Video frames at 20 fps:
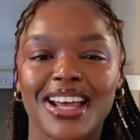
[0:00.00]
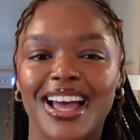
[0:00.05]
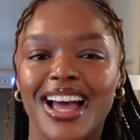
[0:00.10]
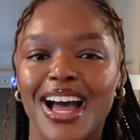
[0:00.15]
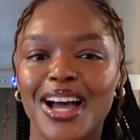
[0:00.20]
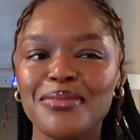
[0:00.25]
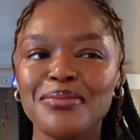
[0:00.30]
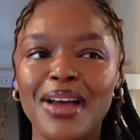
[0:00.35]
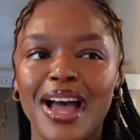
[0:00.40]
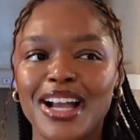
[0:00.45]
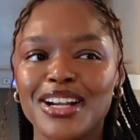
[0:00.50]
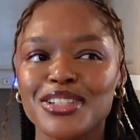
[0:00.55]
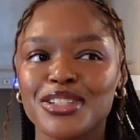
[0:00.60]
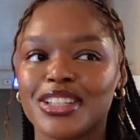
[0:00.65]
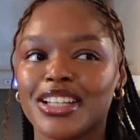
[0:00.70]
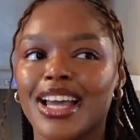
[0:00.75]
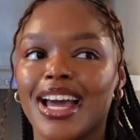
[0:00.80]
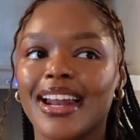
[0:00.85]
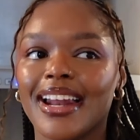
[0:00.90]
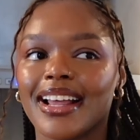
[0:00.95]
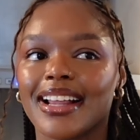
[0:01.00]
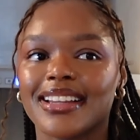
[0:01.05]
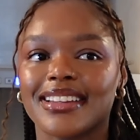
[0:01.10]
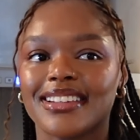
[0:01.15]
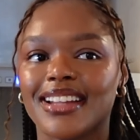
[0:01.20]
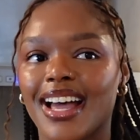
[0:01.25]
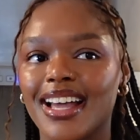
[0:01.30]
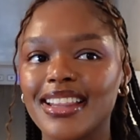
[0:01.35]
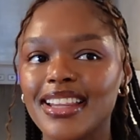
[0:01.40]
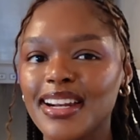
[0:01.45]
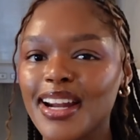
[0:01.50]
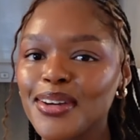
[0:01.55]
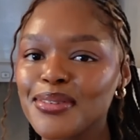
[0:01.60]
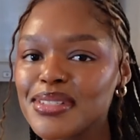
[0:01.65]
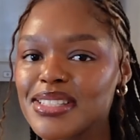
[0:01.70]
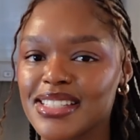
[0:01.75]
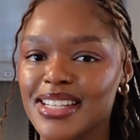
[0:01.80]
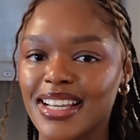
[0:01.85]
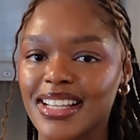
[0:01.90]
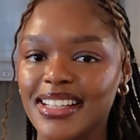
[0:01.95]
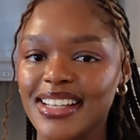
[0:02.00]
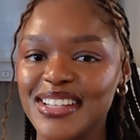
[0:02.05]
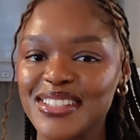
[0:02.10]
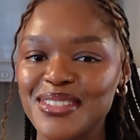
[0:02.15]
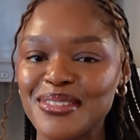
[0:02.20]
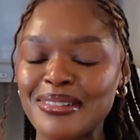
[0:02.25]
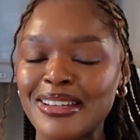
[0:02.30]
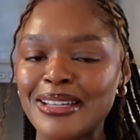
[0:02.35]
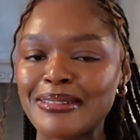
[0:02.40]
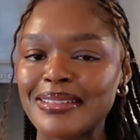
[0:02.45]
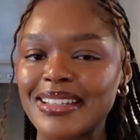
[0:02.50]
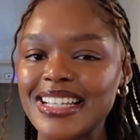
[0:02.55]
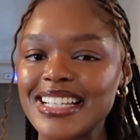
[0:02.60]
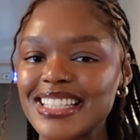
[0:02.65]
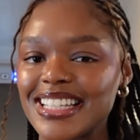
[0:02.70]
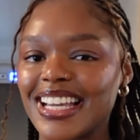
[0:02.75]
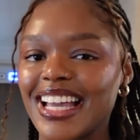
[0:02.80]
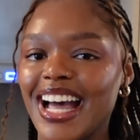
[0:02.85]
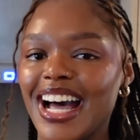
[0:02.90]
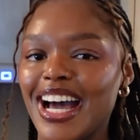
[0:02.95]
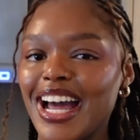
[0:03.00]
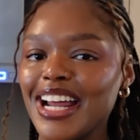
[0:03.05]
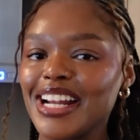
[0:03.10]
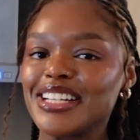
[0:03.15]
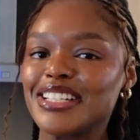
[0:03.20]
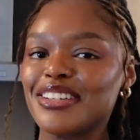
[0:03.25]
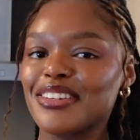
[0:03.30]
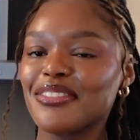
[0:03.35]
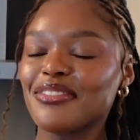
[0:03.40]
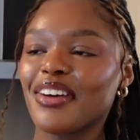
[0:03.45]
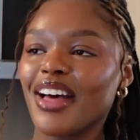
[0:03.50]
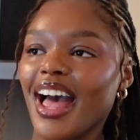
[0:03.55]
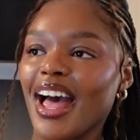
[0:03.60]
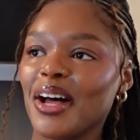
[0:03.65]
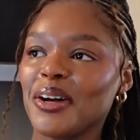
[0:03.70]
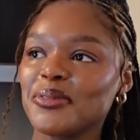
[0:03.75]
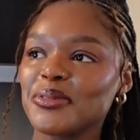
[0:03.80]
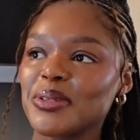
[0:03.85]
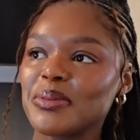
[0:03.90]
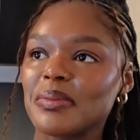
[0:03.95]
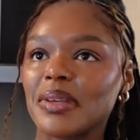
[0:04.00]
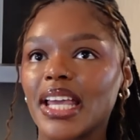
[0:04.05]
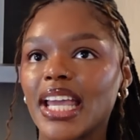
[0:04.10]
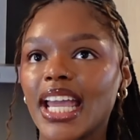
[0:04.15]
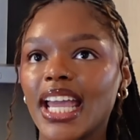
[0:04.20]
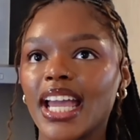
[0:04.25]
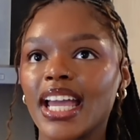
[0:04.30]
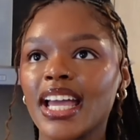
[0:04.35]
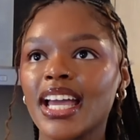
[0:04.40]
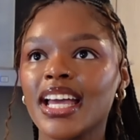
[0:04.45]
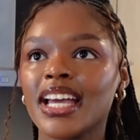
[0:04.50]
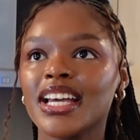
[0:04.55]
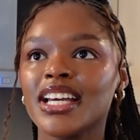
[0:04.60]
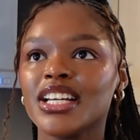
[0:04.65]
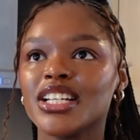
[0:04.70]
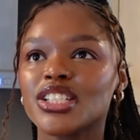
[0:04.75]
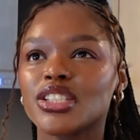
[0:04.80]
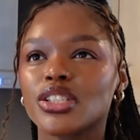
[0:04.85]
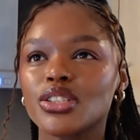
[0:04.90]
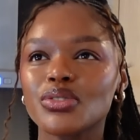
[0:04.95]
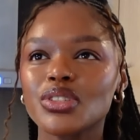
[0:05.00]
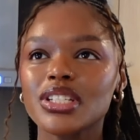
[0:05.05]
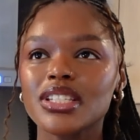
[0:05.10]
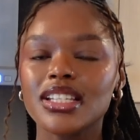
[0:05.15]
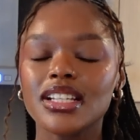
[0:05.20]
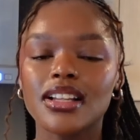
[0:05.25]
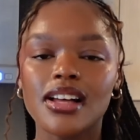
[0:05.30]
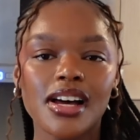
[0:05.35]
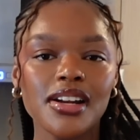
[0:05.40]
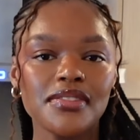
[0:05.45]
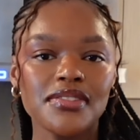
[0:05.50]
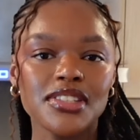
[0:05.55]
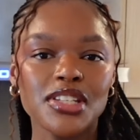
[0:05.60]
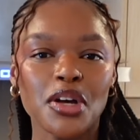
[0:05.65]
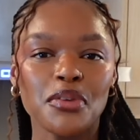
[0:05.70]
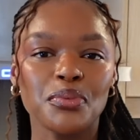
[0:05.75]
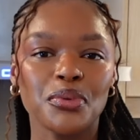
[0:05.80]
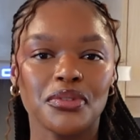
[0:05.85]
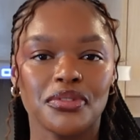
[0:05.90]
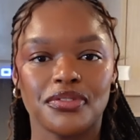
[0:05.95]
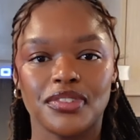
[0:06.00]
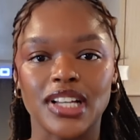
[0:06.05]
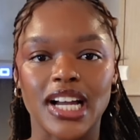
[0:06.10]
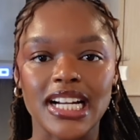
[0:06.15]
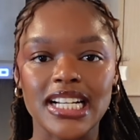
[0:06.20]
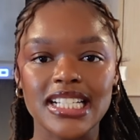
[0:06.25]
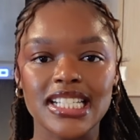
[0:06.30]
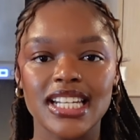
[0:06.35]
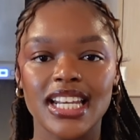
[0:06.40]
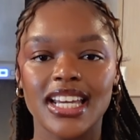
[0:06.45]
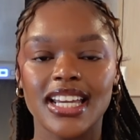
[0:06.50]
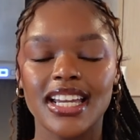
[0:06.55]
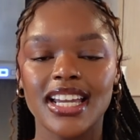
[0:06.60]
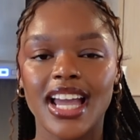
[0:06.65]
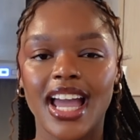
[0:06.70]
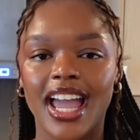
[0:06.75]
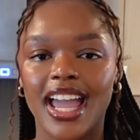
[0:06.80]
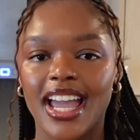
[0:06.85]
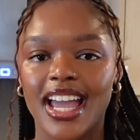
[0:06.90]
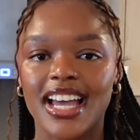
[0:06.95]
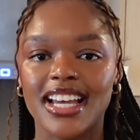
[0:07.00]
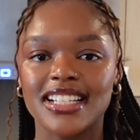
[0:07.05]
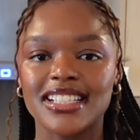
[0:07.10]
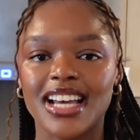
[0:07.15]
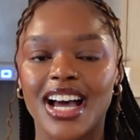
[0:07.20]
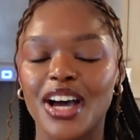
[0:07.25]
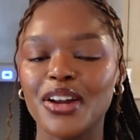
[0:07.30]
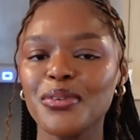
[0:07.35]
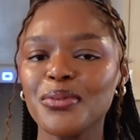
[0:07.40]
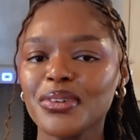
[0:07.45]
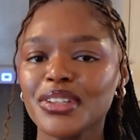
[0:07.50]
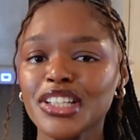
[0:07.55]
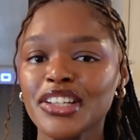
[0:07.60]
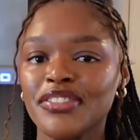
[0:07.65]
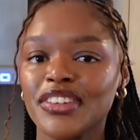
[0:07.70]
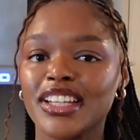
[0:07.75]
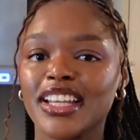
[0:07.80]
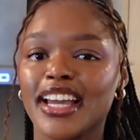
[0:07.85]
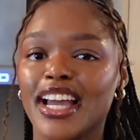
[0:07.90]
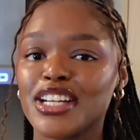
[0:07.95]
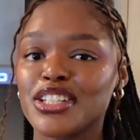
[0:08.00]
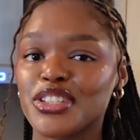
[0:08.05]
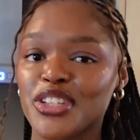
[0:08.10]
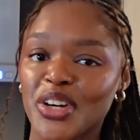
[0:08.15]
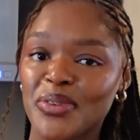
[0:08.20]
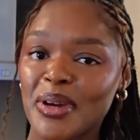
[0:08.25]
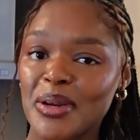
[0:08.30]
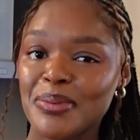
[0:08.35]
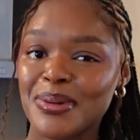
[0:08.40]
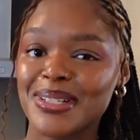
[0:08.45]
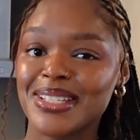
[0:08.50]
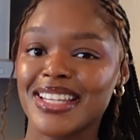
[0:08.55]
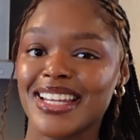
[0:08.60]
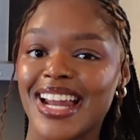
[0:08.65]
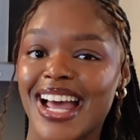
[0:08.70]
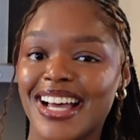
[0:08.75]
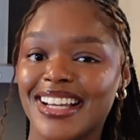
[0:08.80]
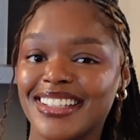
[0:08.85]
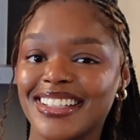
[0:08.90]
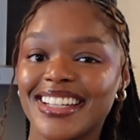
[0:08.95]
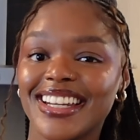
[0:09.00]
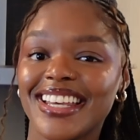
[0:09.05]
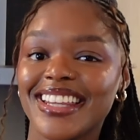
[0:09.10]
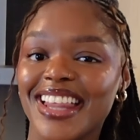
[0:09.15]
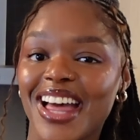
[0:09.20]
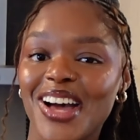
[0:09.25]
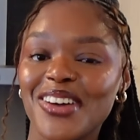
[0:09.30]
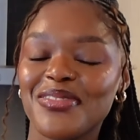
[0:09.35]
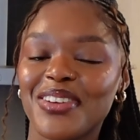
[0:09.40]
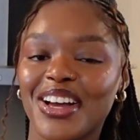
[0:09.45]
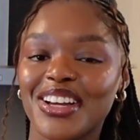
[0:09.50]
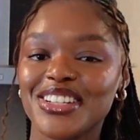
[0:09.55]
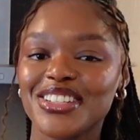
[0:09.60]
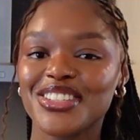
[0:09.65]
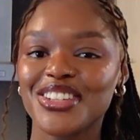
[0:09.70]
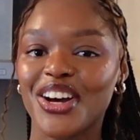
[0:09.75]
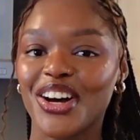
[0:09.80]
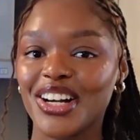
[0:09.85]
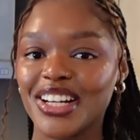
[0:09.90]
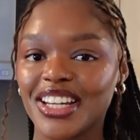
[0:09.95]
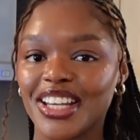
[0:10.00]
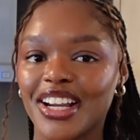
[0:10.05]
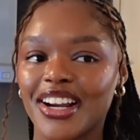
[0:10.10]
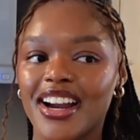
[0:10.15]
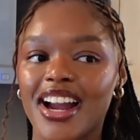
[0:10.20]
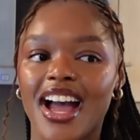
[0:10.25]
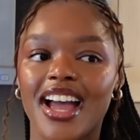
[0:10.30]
I'm actually kind of glad that I was sick last week because it kind of helped me do just a lot of self-reflecting, and I don't really feel like I show my personality that much on here.